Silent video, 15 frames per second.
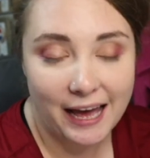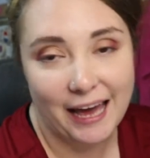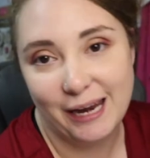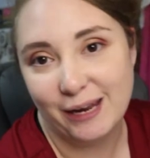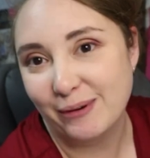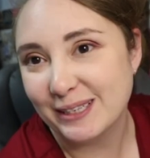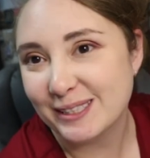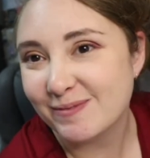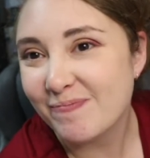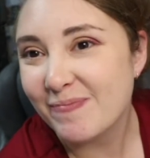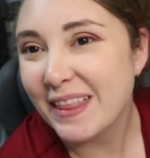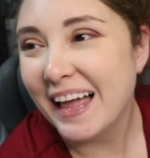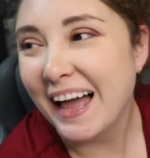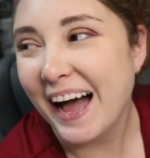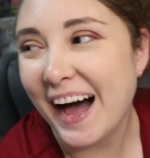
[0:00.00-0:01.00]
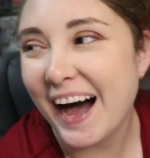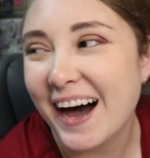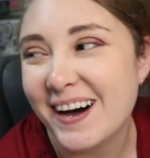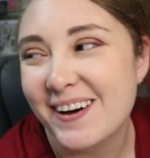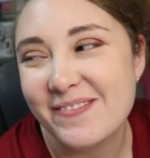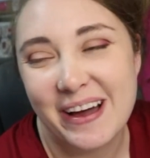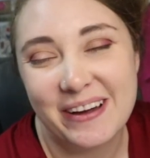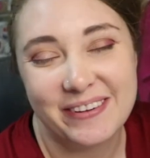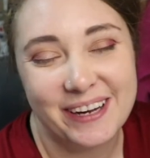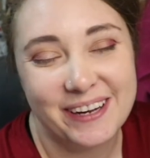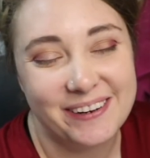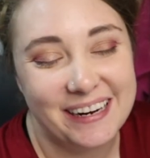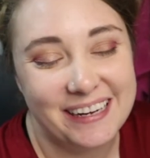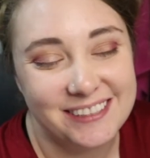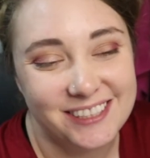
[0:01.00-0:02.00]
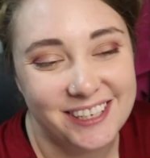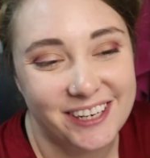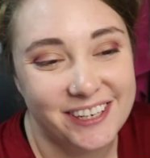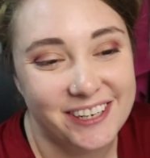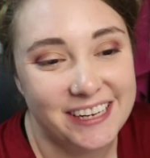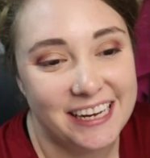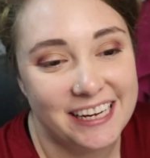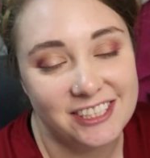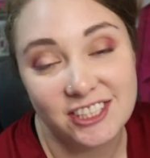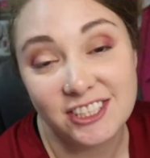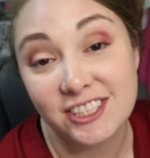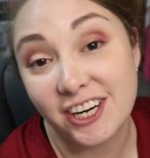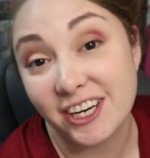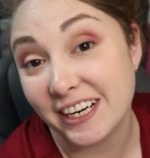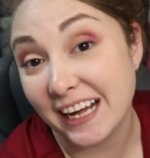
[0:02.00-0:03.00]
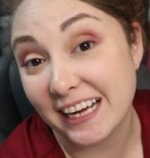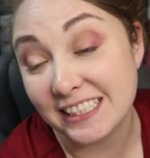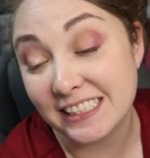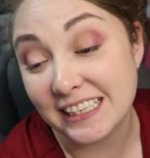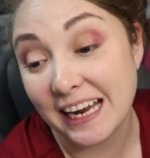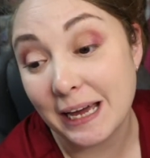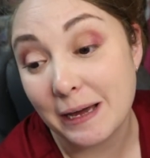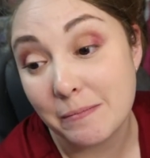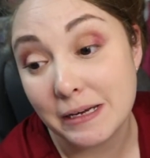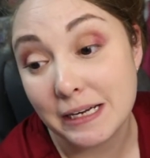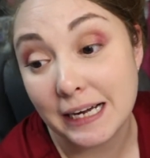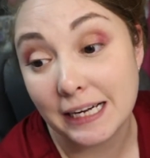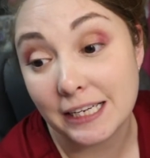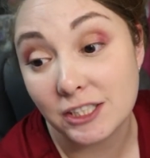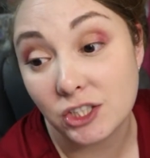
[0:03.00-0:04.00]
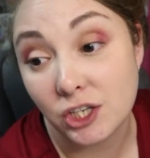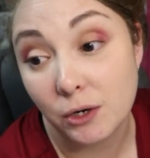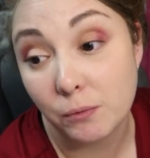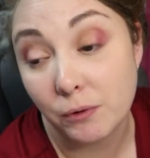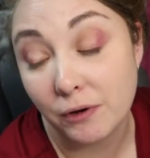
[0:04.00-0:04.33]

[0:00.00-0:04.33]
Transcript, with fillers: Anyways, I'm gonna go down and start cooking. It's just her and I tonight because her